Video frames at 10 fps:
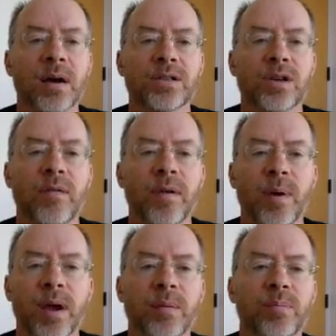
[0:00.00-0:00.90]
solving
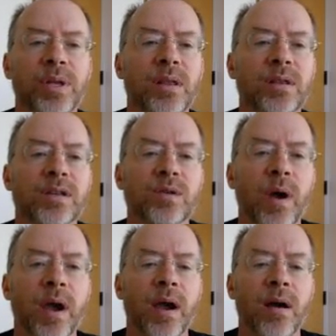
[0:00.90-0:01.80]
by completing the
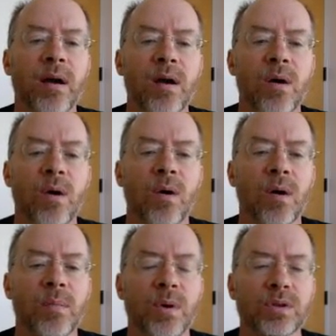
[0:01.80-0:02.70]
square,
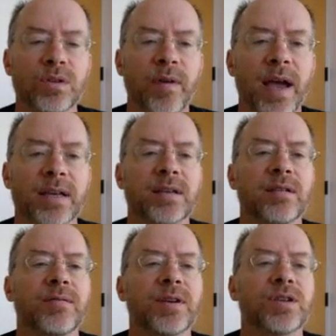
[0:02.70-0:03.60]
or most fast and
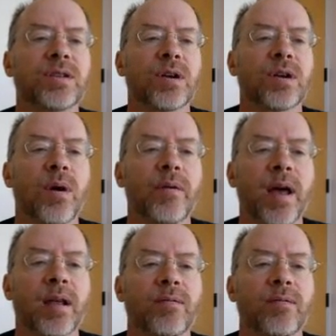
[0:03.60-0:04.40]
efficient, the quadratic